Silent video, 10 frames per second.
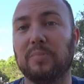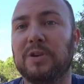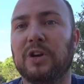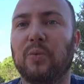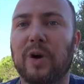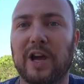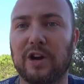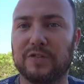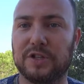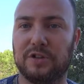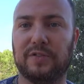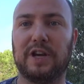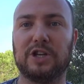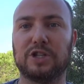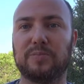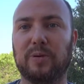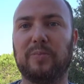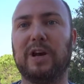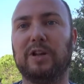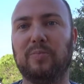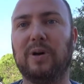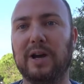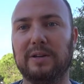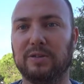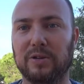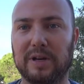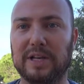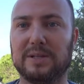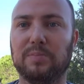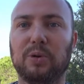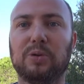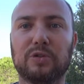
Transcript: Be aware of certifications prepared by a small